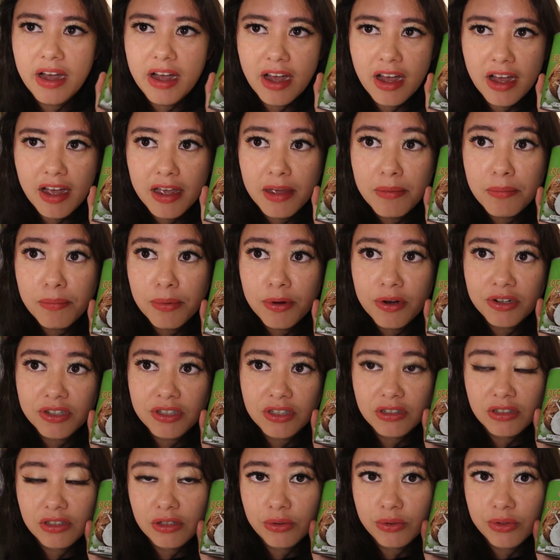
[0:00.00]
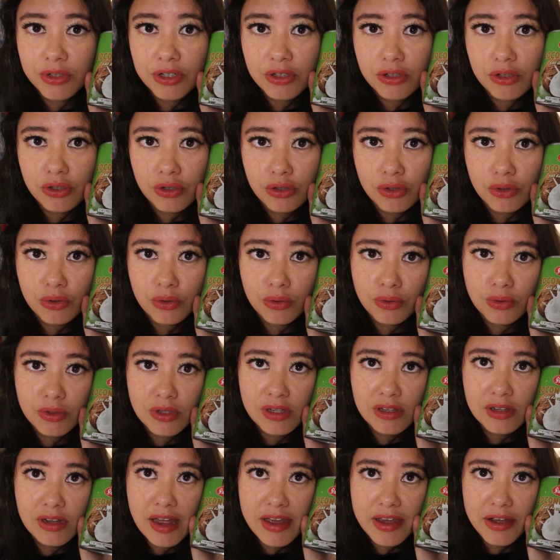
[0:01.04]
I'm personally going to
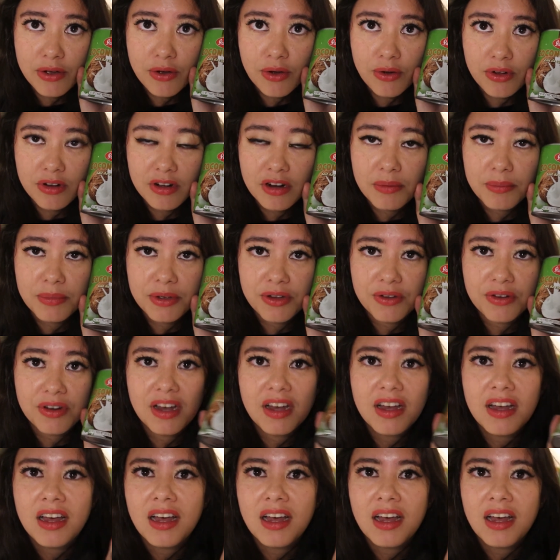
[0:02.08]
use light coconut milk.